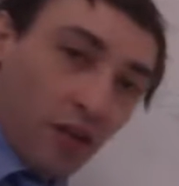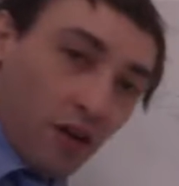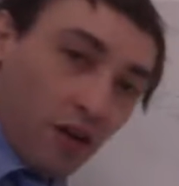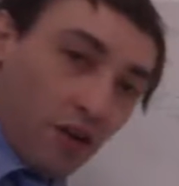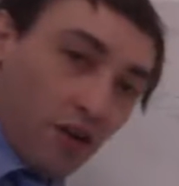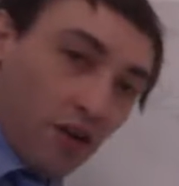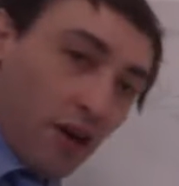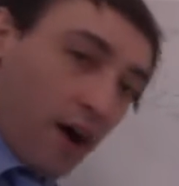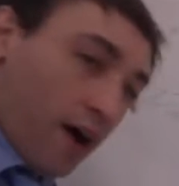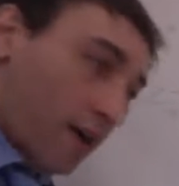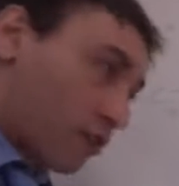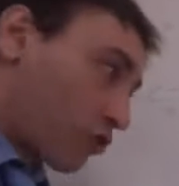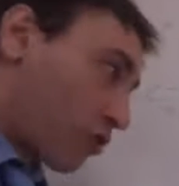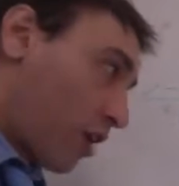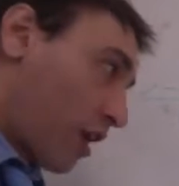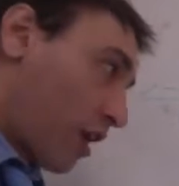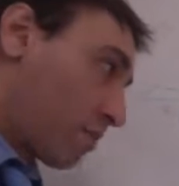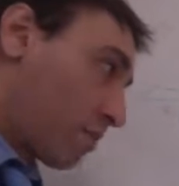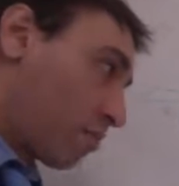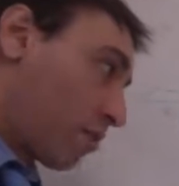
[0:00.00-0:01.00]
Now
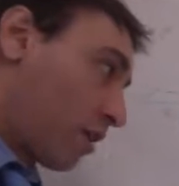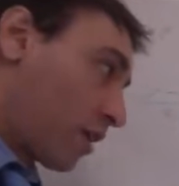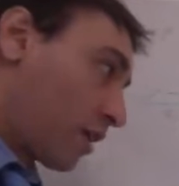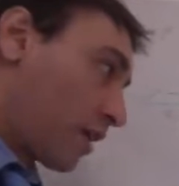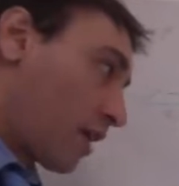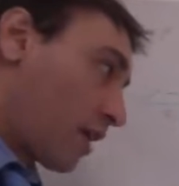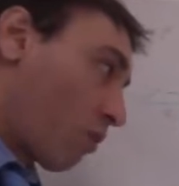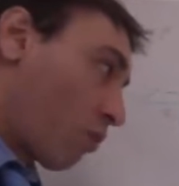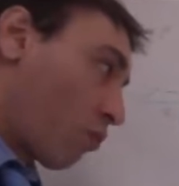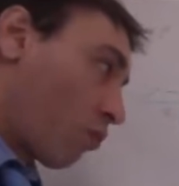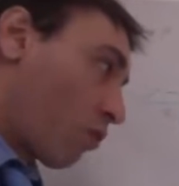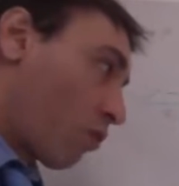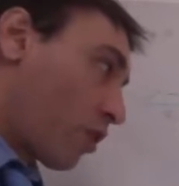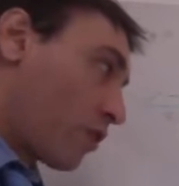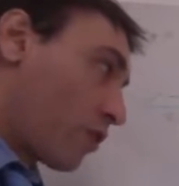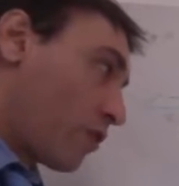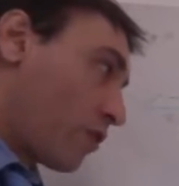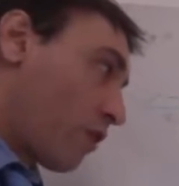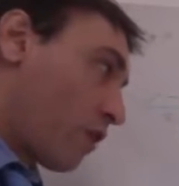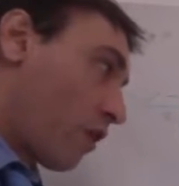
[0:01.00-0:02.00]
try to plug in what
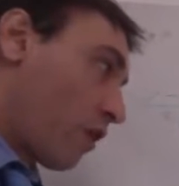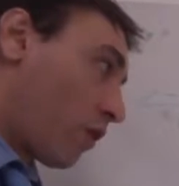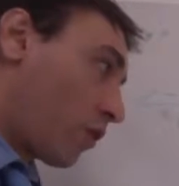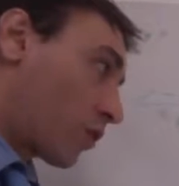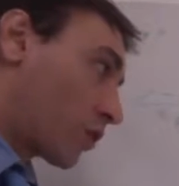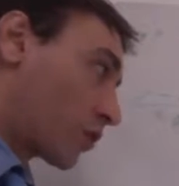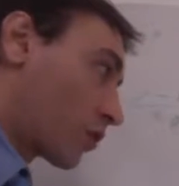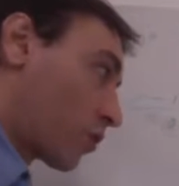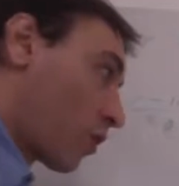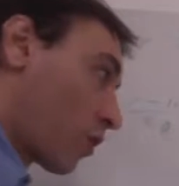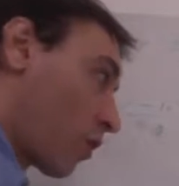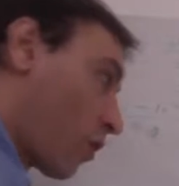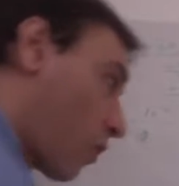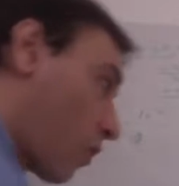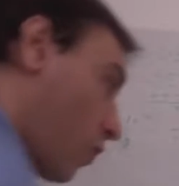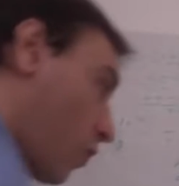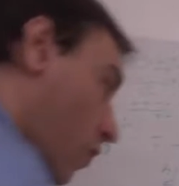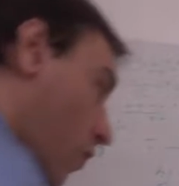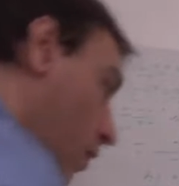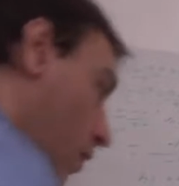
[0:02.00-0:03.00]
you know.
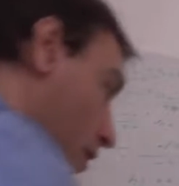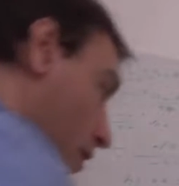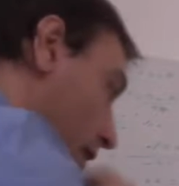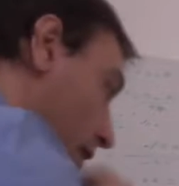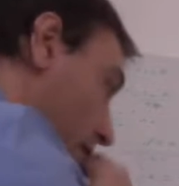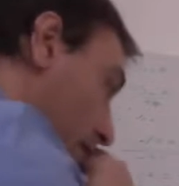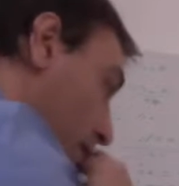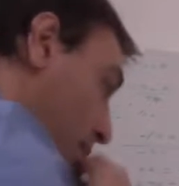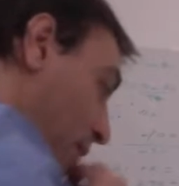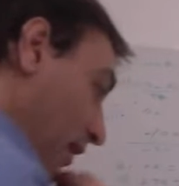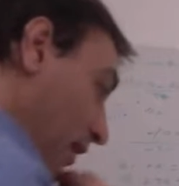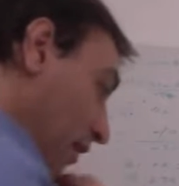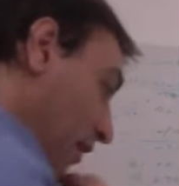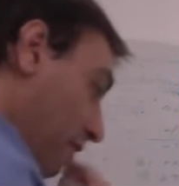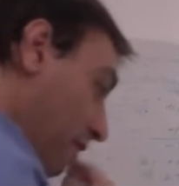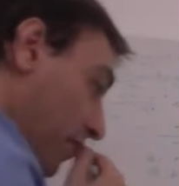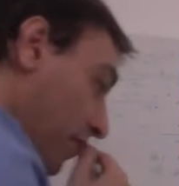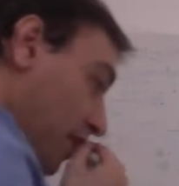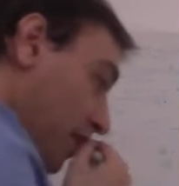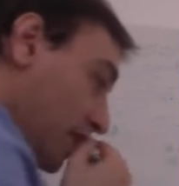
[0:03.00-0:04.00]
So to make
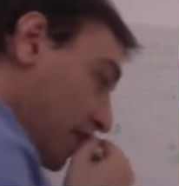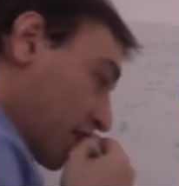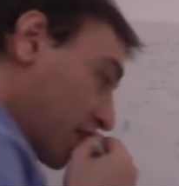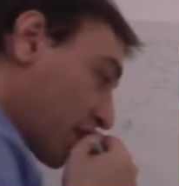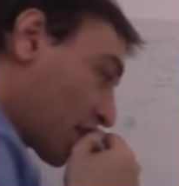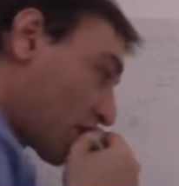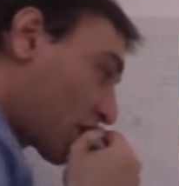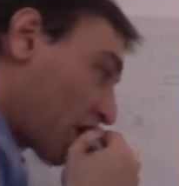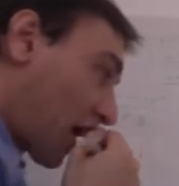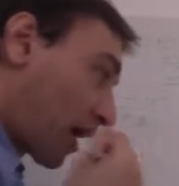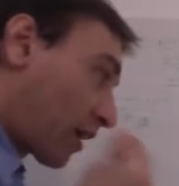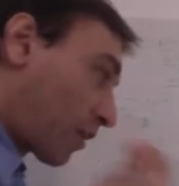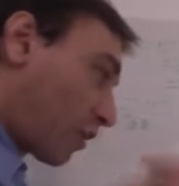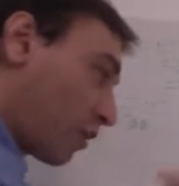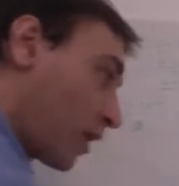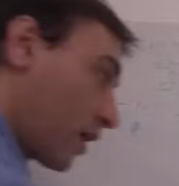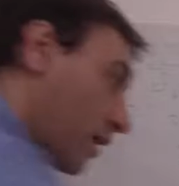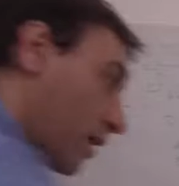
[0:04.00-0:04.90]
life easier, I can go ahead